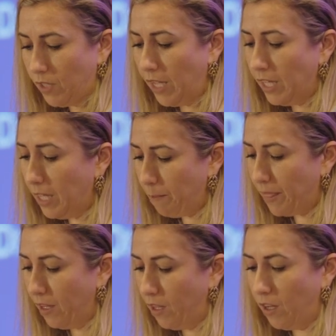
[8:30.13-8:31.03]
I keep
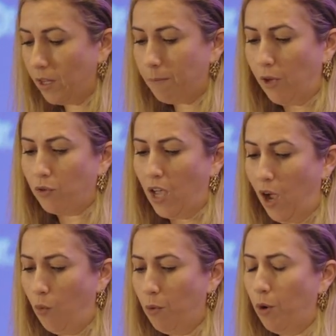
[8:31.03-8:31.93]
thinking about
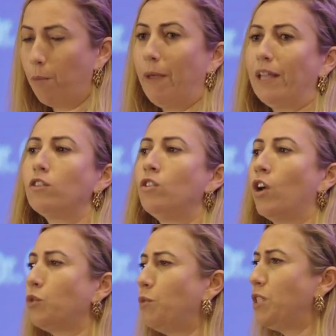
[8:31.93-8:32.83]
how we were met
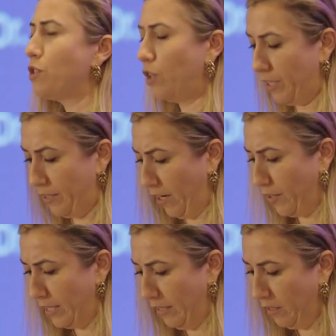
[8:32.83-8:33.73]
not with
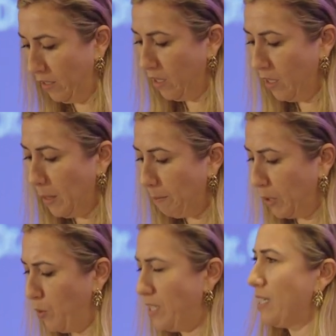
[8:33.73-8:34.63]
solidarity,
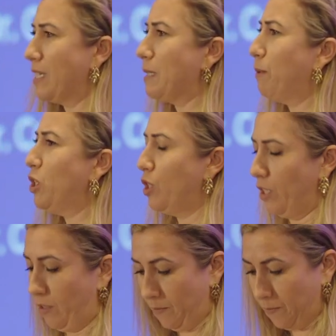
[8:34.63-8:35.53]
but with
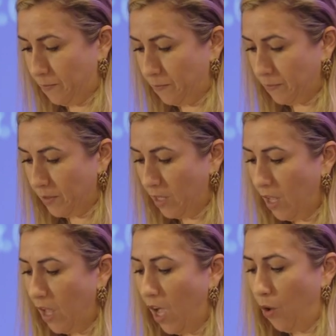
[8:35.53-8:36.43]
suspicion.
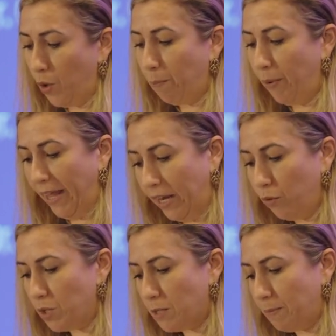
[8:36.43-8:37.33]
Our
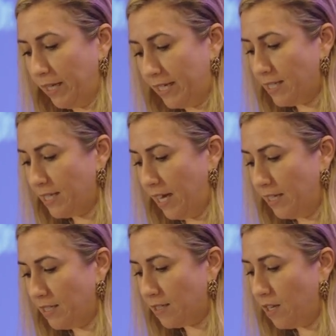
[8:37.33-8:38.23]
pain was
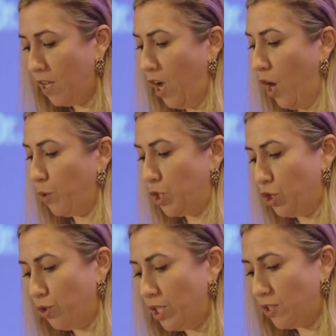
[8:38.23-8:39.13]
politicized, our
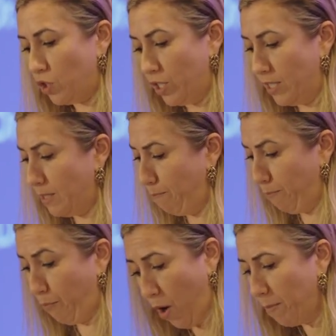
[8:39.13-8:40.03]
Jewishness
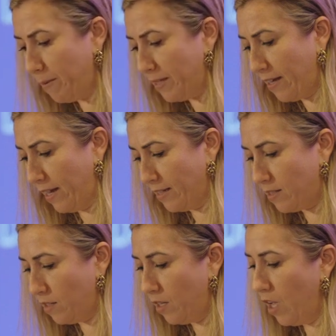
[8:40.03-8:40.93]

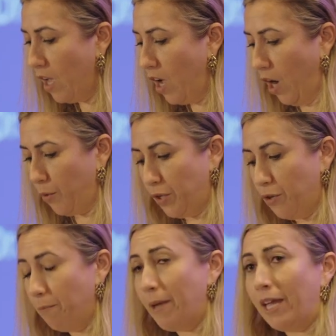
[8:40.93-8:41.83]
problematized, our
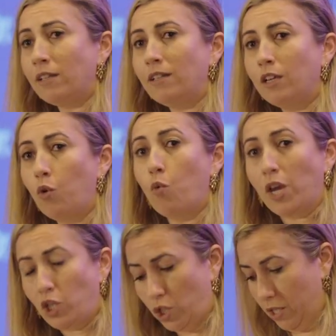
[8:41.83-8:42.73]
humanity
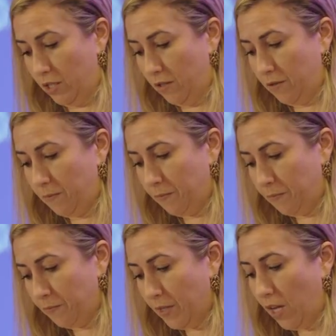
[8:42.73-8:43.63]
questioned,
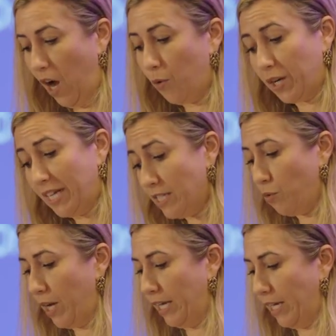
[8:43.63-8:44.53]
our
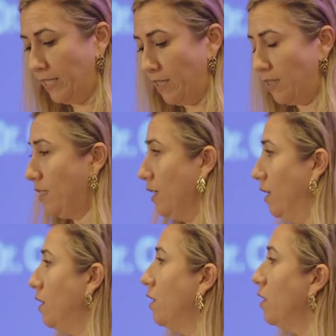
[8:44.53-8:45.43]
Israeli identity,